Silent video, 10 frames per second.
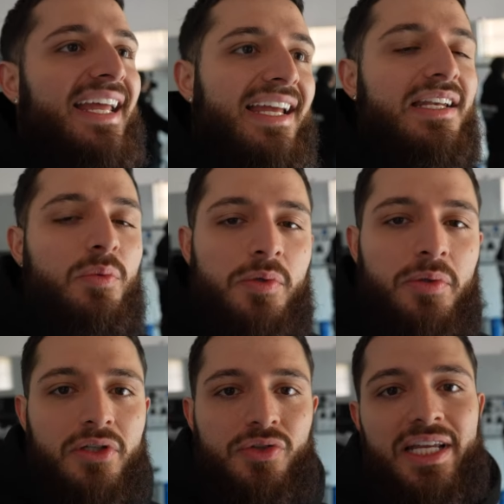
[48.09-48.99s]
And we
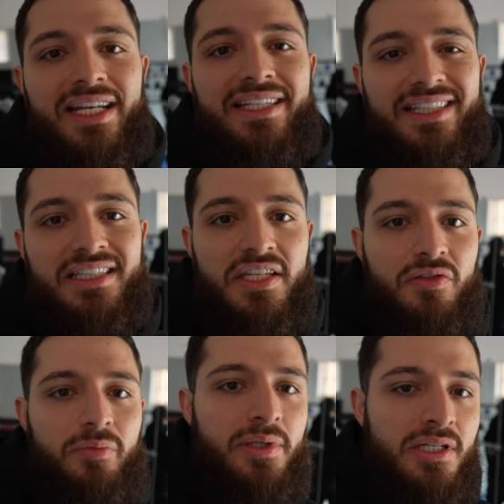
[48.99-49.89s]
will create a
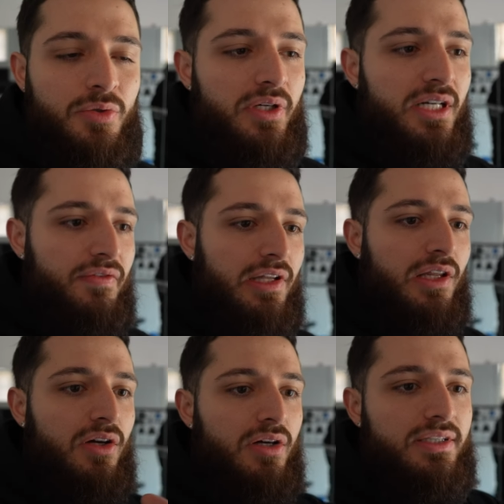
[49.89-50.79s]
successful business. We're here for the
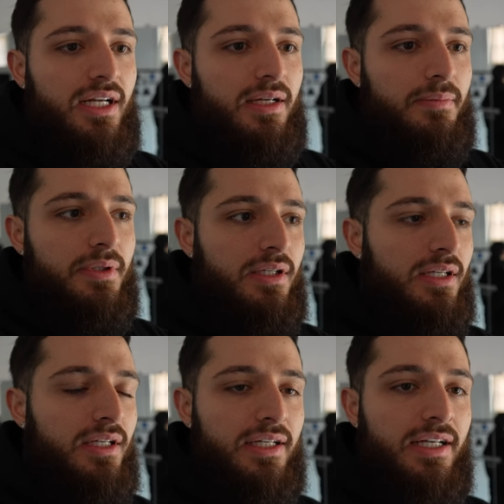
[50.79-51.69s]
long time,
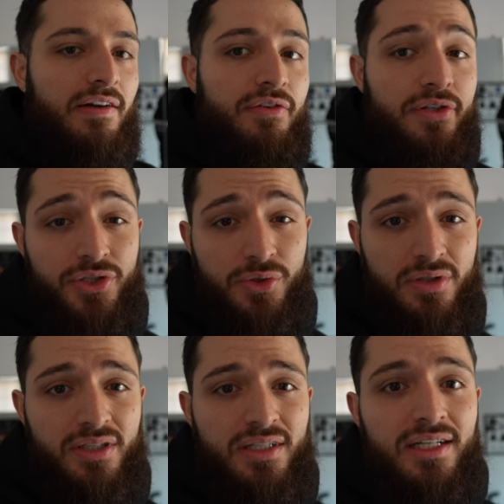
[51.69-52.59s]
not for the
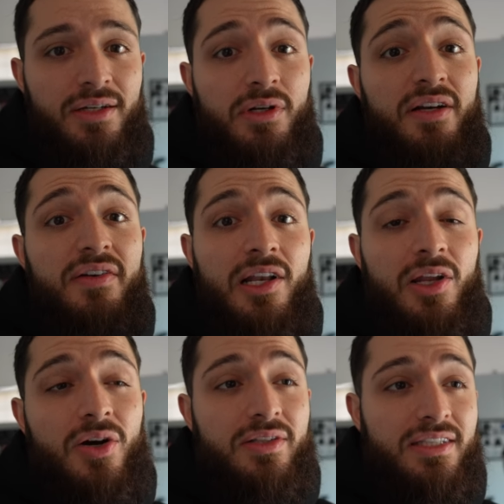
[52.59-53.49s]
short. We're here for a
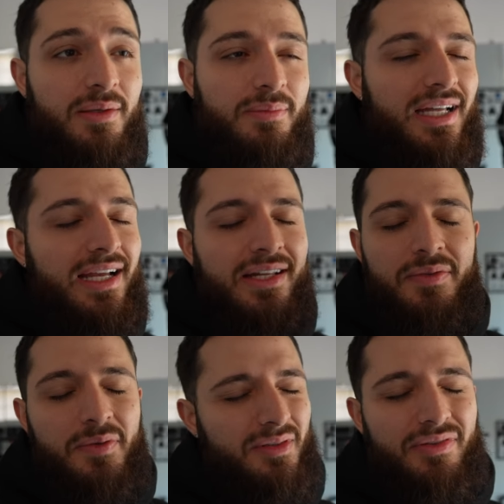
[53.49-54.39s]
long time. I don't
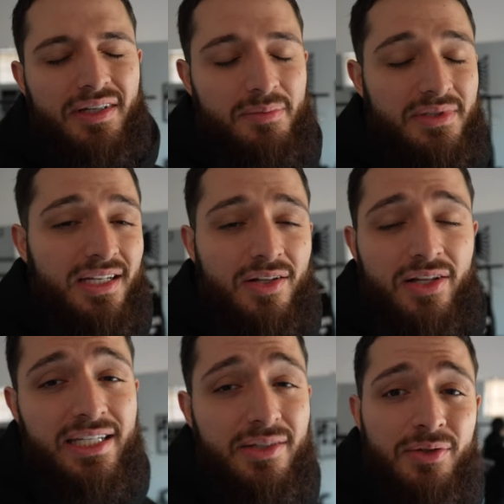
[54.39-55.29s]
even know what the fuck I'm saying. All
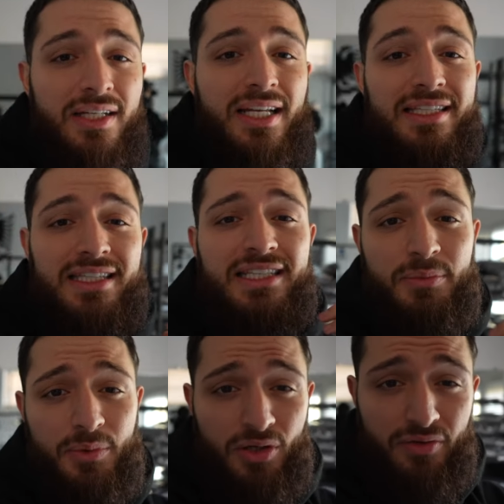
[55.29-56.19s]
I know is I need
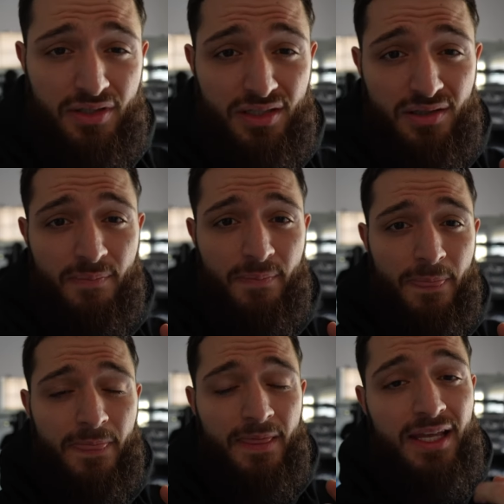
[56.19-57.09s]
some coffee
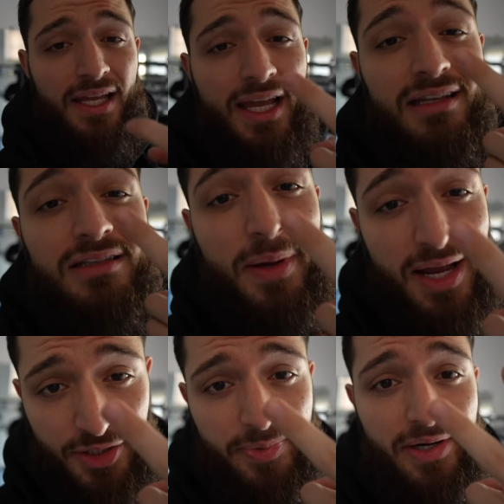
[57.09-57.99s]
and some
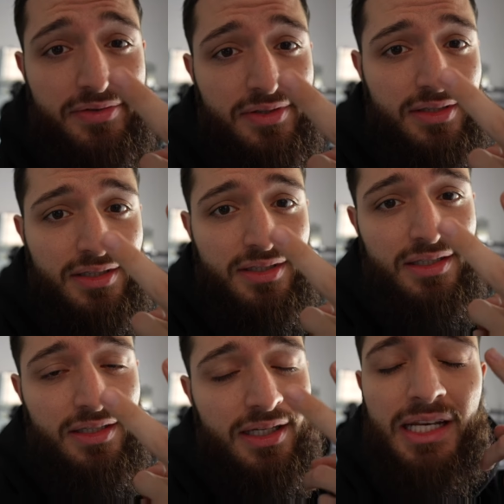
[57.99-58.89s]
hash browns.
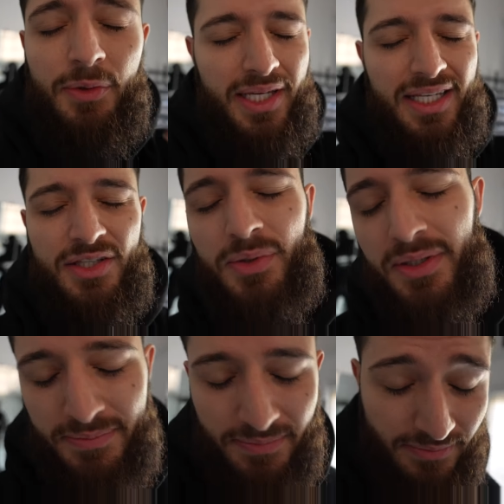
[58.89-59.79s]
And then we get to
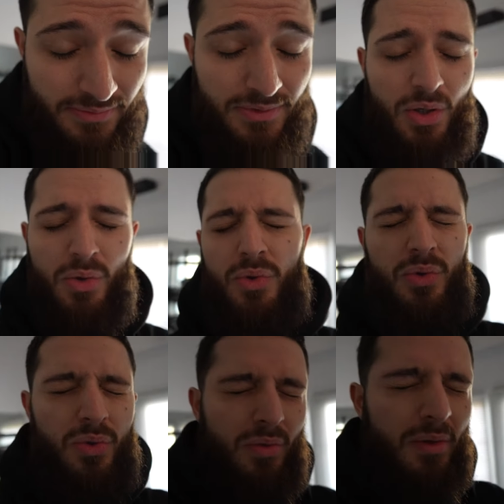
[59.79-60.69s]
it. Oh,
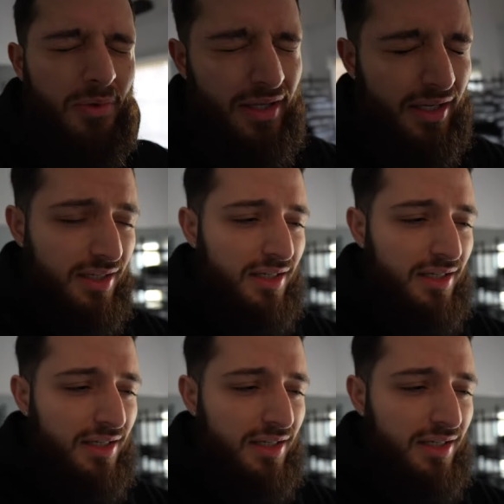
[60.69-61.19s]
one more thing.